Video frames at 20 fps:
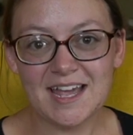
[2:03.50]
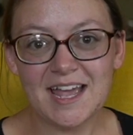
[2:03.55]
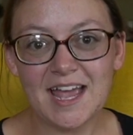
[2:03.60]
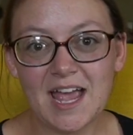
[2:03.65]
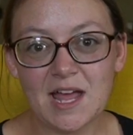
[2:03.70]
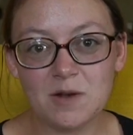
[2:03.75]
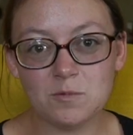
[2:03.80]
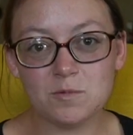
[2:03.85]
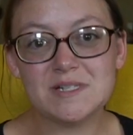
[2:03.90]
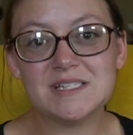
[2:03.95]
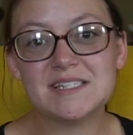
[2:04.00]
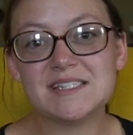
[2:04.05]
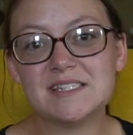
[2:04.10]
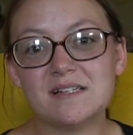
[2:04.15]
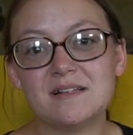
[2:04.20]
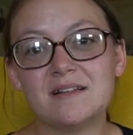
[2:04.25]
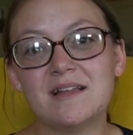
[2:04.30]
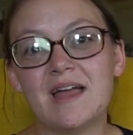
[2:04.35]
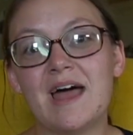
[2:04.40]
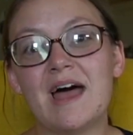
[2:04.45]
And we
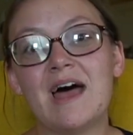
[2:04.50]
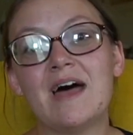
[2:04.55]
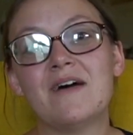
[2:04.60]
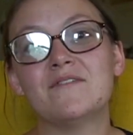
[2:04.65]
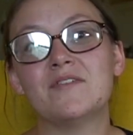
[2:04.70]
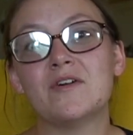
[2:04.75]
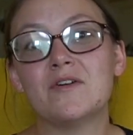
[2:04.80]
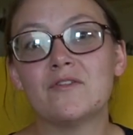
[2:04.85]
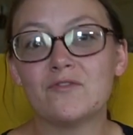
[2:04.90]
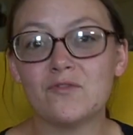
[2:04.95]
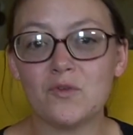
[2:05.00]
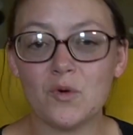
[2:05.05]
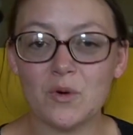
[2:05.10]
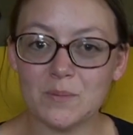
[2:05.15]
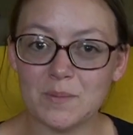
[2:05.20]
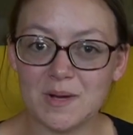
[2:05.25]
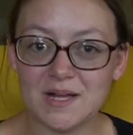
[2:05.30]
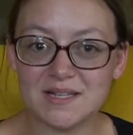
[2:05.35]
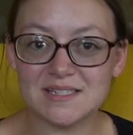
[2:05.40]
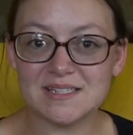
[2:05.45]
still have 4
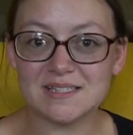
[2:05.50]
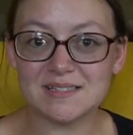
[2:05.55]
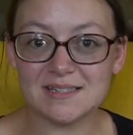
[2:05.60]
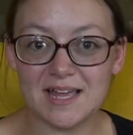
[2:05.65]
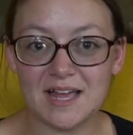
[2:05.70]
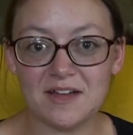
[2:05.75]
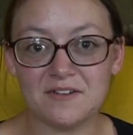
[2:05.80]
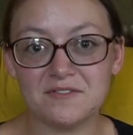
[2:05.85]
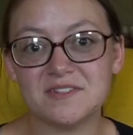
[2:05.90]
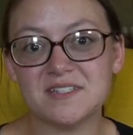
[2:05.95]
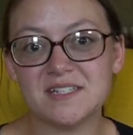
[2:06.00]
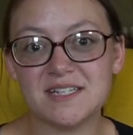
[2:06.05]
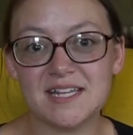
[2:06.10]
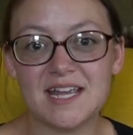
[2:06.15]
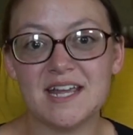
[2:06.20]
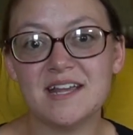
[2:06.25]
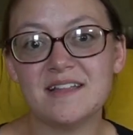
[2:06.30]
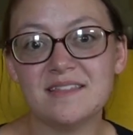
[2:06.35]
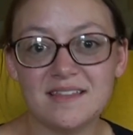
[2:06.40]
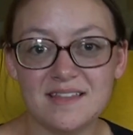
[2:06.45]
months left
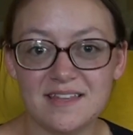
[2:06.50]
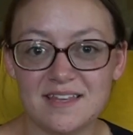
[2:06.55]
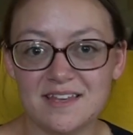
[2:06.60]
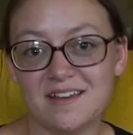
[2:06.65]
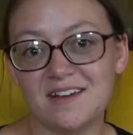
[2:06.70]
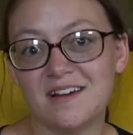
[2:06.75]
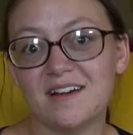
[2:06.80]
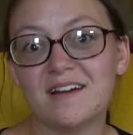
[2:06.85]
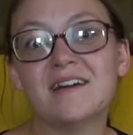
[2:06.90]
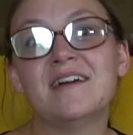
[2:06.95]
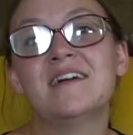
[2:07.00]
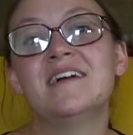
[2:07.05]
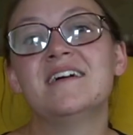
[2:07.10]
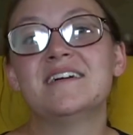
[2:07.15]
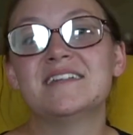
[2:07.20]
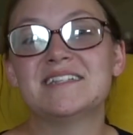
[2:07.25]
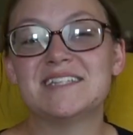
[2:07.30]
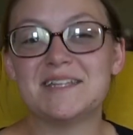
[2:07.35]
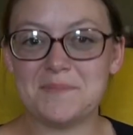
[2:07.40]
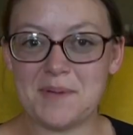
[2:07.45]
in the year
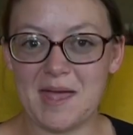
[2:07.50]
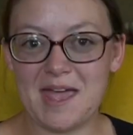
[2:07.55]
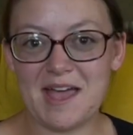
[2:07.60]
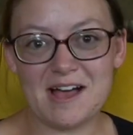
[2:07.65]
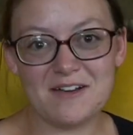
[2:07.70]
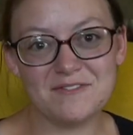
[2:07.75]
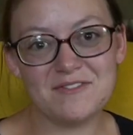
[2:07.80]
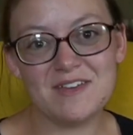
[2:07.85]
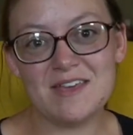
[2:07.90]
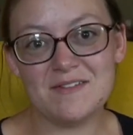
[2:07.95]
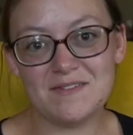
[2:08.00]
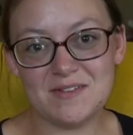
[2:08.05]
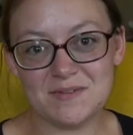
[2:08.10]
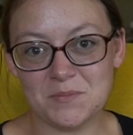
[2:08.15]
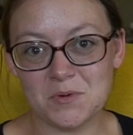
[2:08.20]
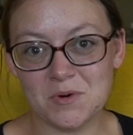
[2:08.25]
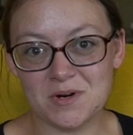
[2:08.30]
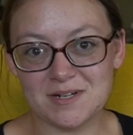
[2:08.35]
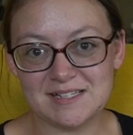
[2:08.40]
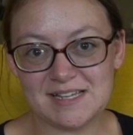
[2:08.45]
to pay off even
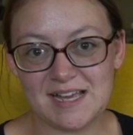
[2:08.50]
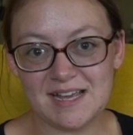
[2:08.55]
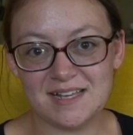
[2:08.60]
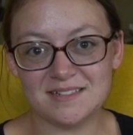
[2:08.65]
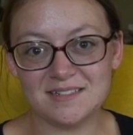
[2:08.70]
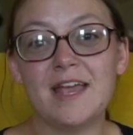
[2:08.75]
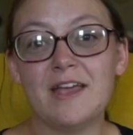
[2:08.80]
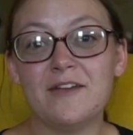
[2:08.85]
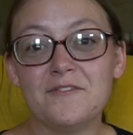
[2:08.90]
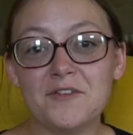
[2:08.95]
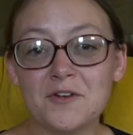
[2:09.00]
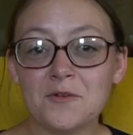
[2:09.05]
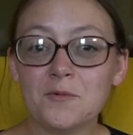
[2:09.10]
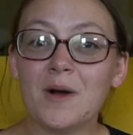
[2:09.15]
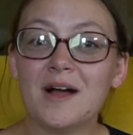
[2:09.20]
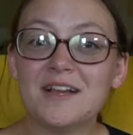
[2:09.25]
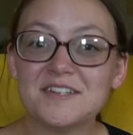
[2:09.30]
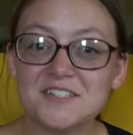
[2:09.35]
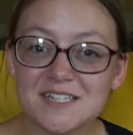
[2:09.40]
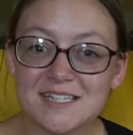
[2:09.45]
more debt. If you're
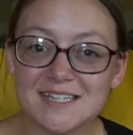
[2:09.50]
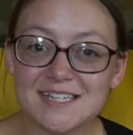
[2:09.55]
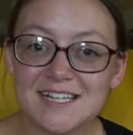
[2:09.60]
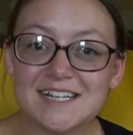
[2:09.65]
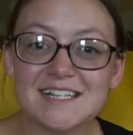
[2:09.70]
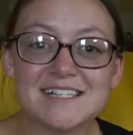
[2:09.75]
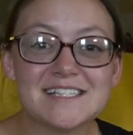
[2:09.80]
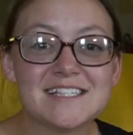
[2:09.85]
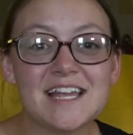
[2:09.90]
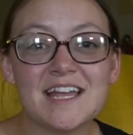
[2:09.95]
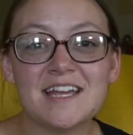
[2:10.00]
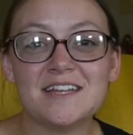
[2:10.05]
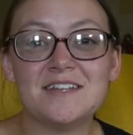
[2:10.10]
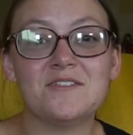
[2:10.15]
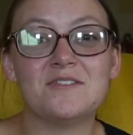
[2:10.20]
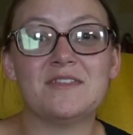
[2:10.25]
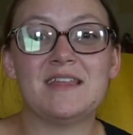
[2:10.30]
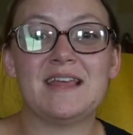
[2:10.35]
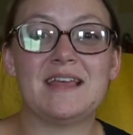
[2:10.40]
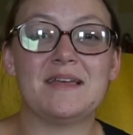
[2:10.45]
watching this and
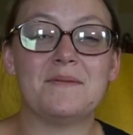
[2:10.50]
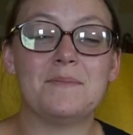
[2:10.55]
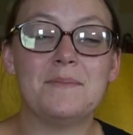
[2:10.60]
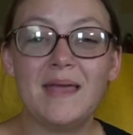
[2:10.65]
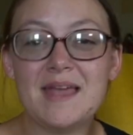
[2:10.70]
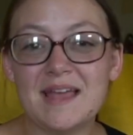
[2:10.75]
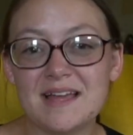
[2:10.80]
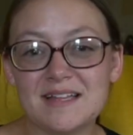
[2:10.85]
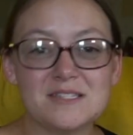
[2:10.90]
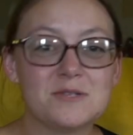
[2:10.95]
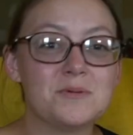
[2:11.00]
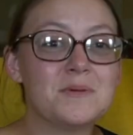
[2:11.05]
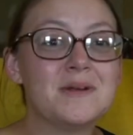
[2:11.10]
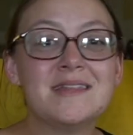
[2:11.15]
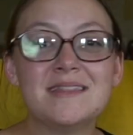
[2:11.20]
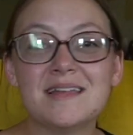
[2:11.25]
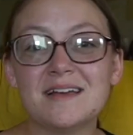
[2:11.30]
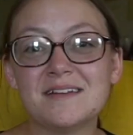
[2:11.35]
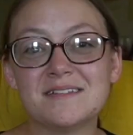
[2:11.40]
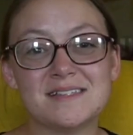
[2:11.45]
you think, man,
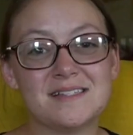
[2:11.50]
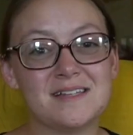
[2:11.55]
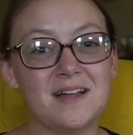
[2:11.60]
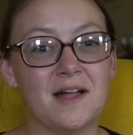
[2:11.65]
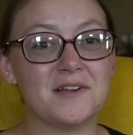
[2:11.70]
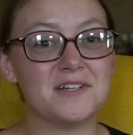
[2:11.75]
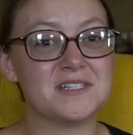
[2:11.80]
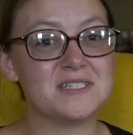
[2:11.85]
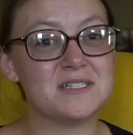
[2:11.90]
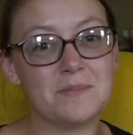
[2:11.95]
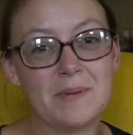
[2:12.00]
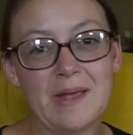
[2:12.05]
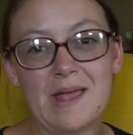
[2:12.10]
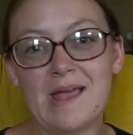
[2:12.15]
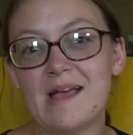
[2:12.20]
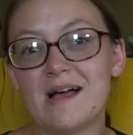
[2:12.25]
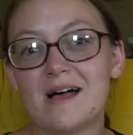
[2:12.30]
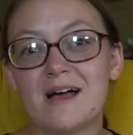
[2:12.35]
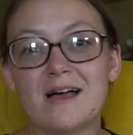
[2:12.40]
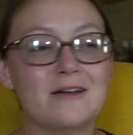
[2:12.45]
$20,000 to
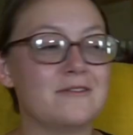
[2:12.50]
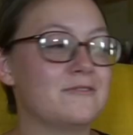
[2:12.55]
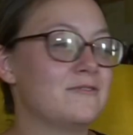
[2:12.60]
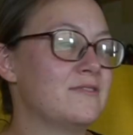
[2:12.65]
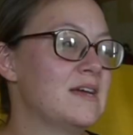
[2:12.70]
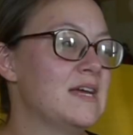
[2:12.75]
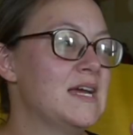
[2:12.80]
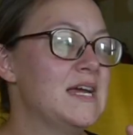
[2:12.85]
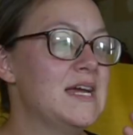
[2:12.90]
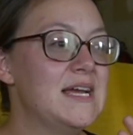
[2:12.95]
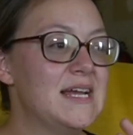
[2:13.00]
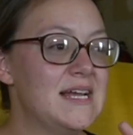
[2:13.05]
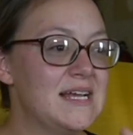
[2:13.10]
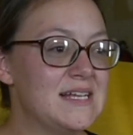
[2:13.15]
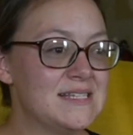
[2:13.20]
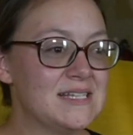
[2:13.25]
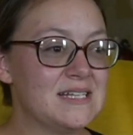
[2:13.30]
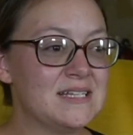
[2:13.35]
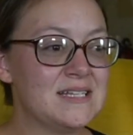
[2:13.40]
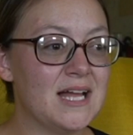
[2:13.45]
pay off
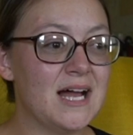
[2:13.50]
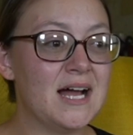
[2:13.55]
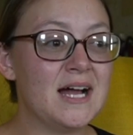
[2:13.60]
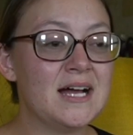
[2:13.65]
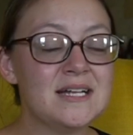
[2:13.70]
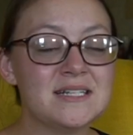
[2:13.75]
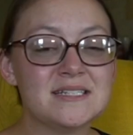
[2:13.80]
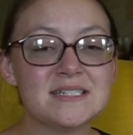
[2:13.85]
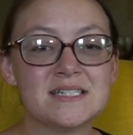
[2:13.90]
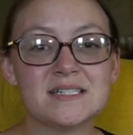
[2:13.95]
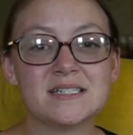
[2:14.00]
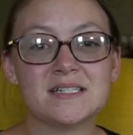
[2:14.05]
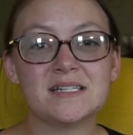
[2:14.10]
is a lot,